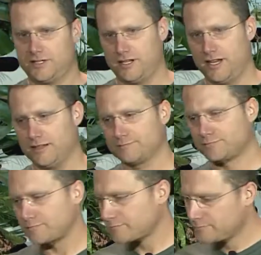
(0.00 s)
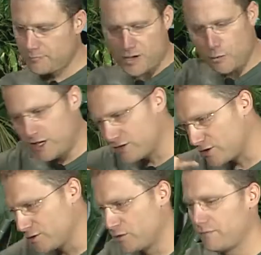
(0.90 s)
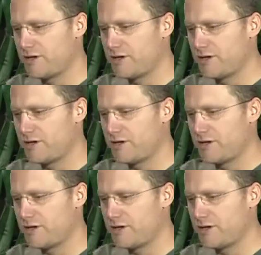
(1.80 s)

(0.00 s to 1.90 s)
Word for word: today. We can turn one